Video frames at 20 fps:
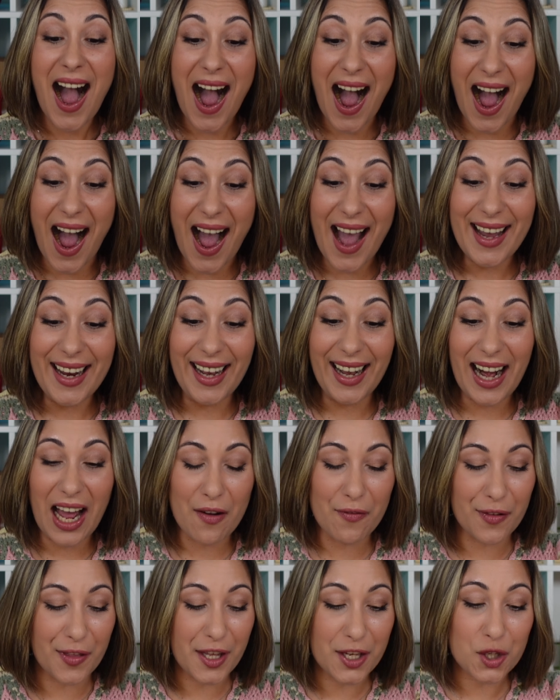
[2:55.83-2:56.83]
I
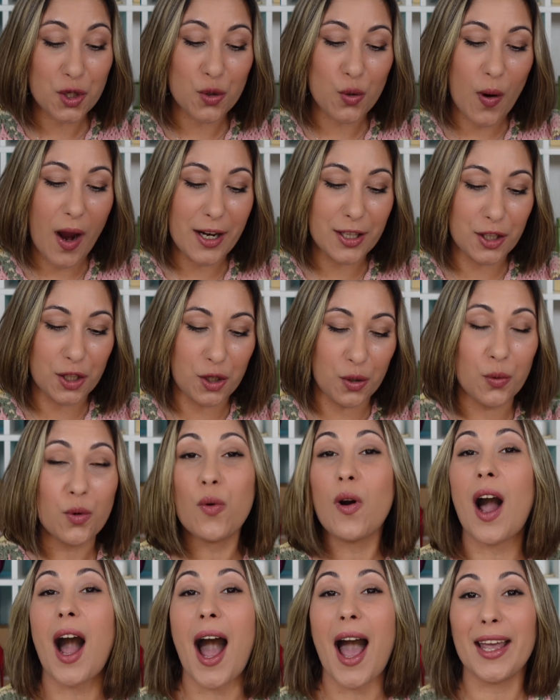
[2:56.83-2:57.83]
love this one
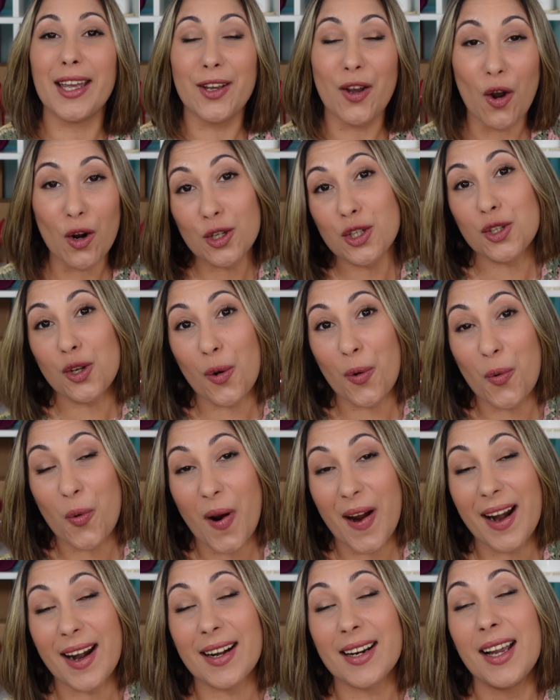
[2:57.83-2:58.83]
too. I also
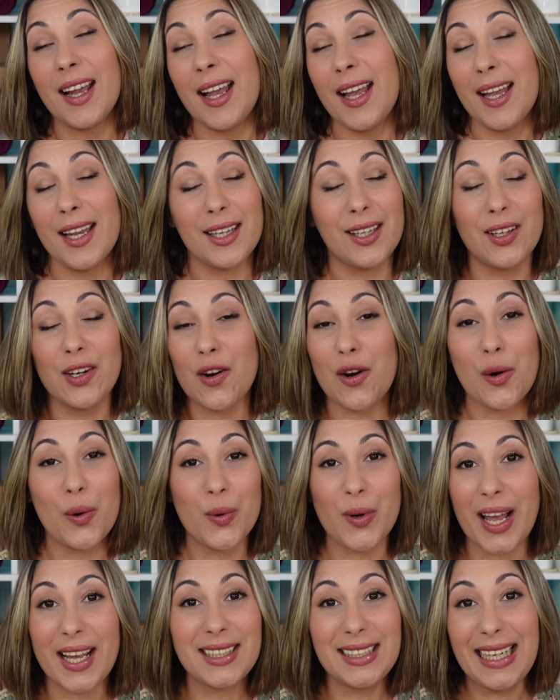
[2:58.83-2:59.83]
wear, you know,
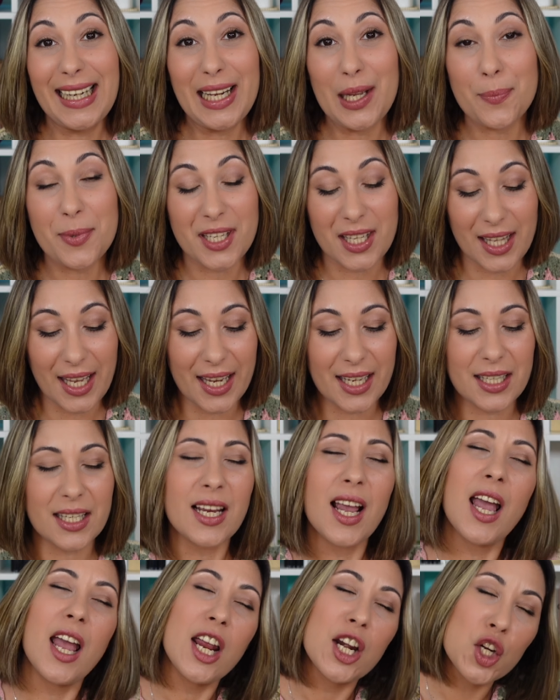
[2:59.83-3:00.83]
red lipsticks.